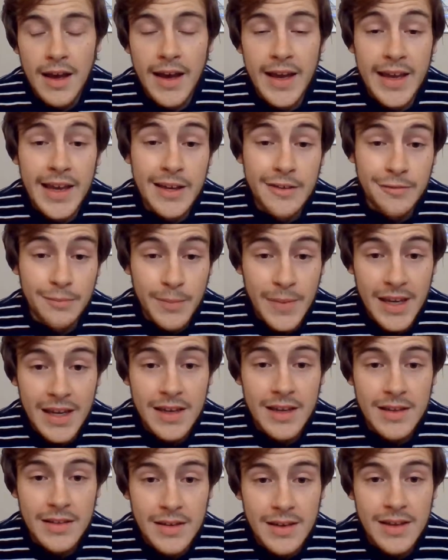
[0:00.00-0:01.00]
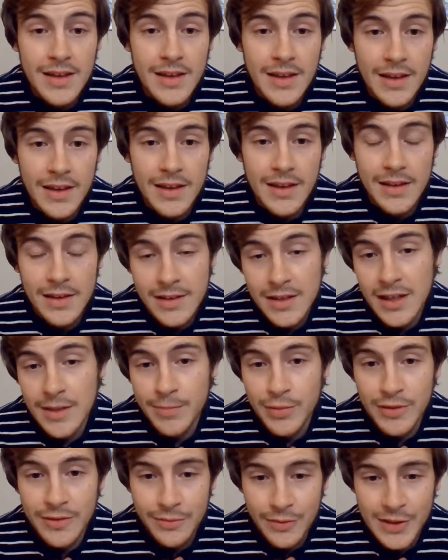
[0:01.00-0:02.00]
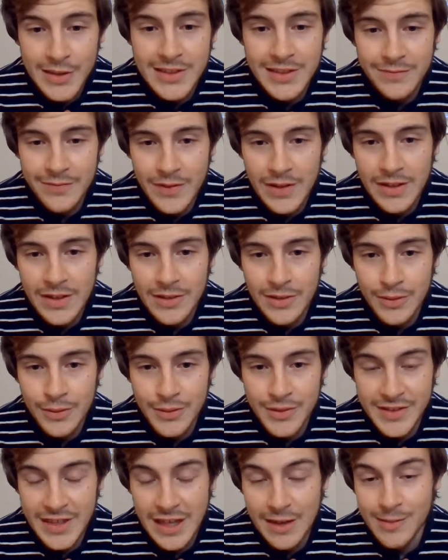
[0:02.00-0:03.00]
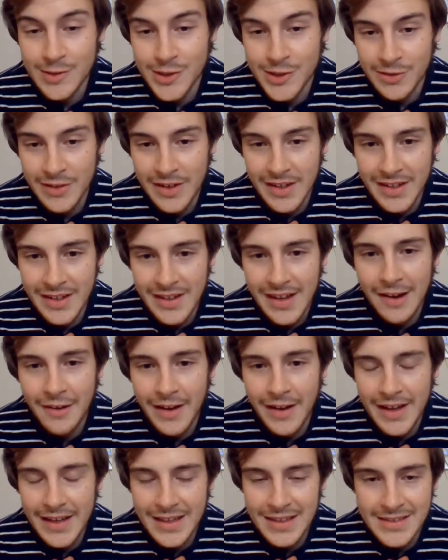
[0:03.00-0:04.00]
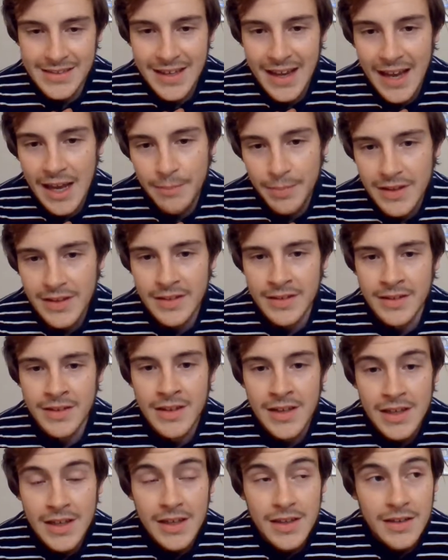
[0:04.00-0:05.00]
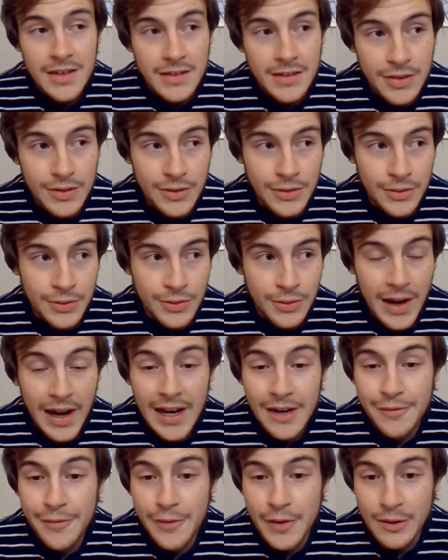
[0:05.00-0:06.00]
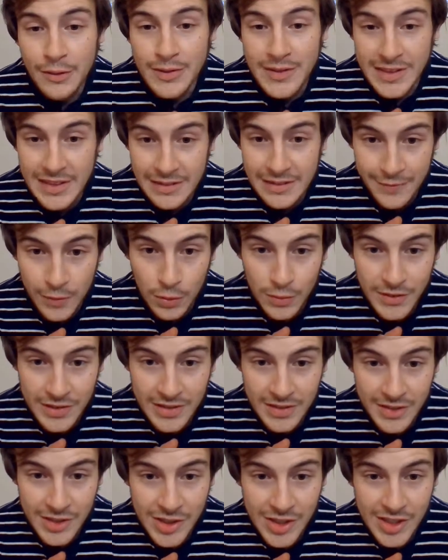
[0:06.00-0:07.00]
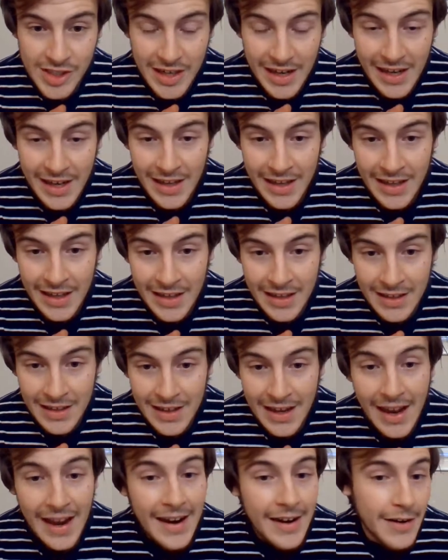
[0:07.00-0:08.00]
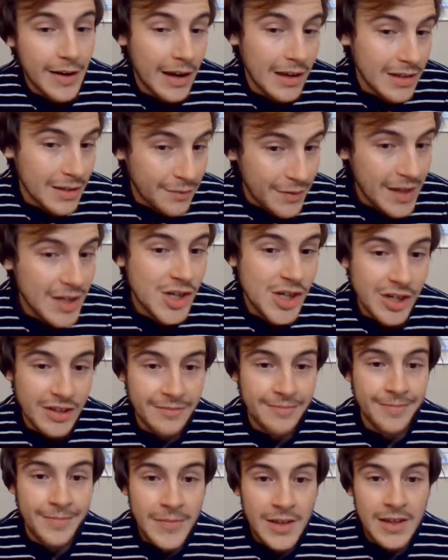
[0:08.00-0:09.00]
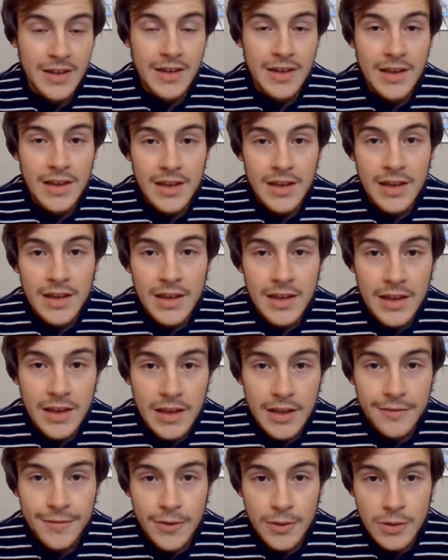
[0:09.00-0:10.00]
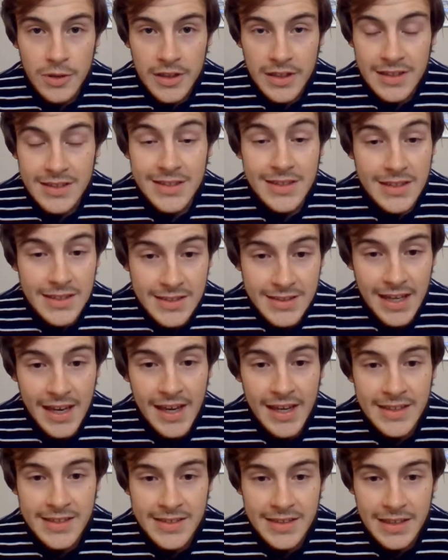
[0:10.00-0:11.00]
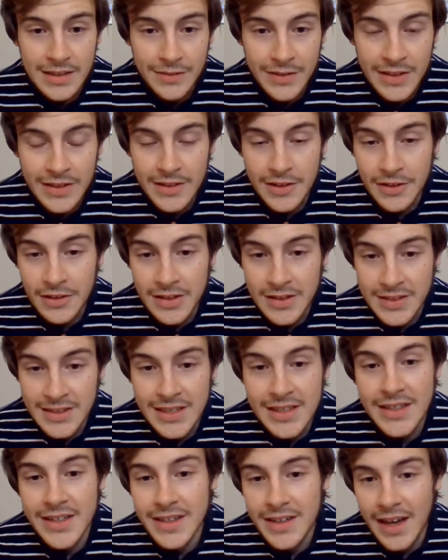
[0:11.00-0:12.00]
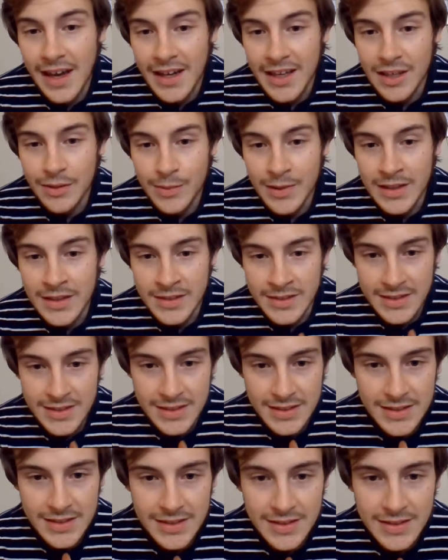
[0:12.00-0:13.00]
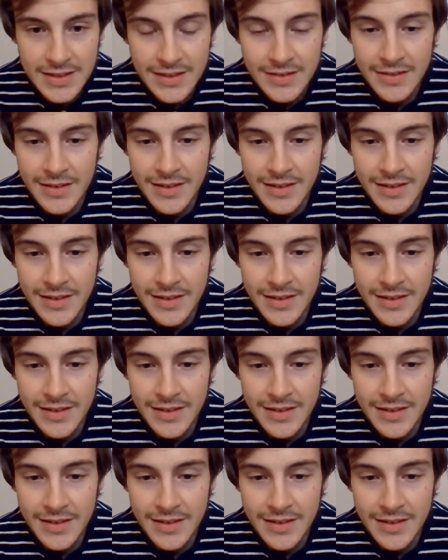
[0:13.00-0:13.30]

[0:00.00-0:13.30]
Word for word: I have made a couple of recent videos demonstrating how I can tap in to high frequency voltage at a higher elevation. If you look into the science of it, there is hidden documents